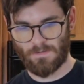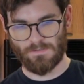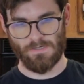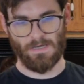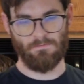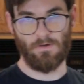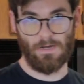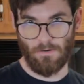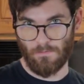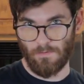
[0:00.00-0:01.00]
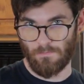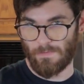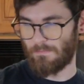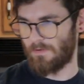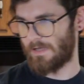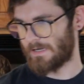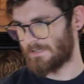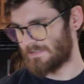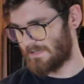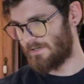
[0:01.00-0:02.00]
is you have your arrowroot. Remember, like I
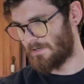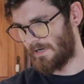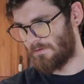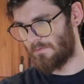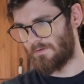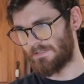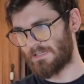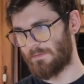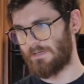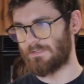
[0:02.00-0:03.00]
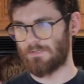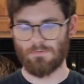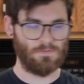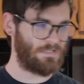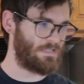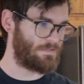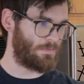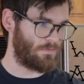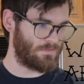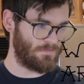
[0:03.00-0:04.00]
said, your arrowroot is going to be 2
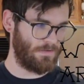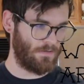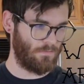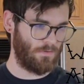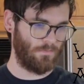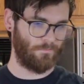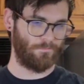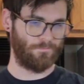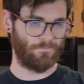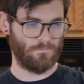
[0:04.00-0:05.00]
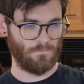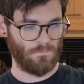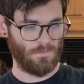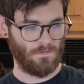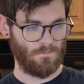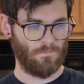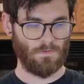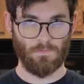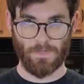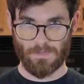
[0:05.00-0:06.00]
teaspoons of arrowroot.
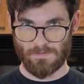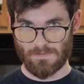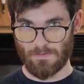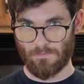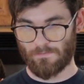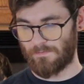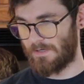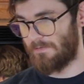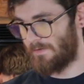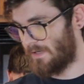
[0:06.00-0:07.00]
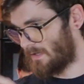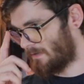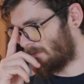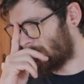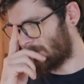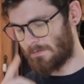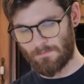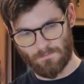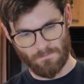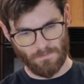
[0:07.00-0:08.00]
We're making this gluten-free vegan, so
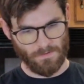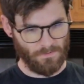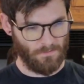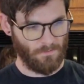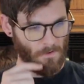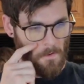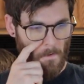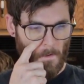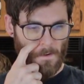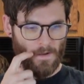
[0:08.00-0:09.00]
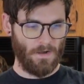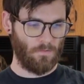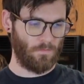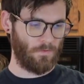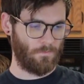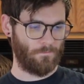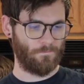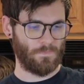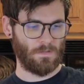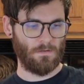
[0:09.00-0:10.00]
we're going to do arrowroot.
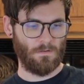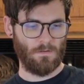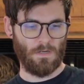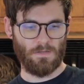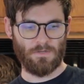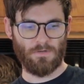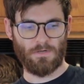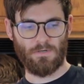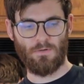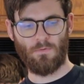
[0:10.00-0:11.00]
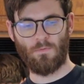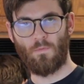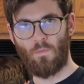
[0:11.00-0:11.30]
And then you're going to do